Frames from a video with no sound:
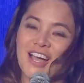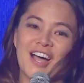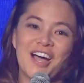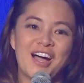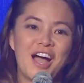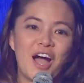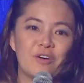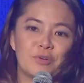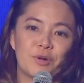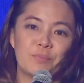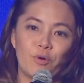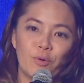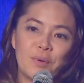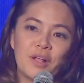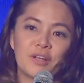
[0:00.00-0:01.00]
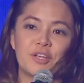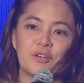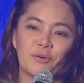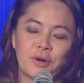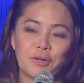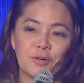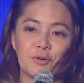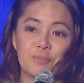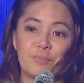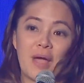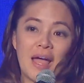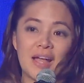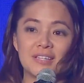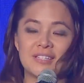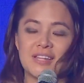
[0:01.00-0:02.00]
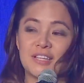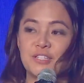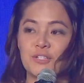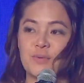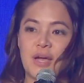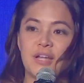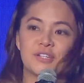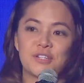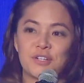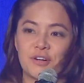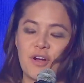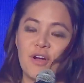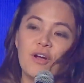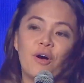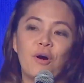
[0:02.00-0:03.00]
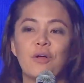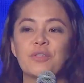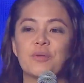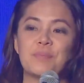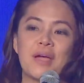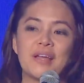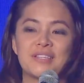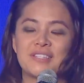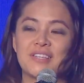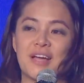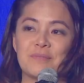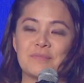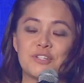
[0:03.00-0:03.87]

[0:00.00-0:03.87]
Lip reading: Our mobile QR code pass lets you enter all the best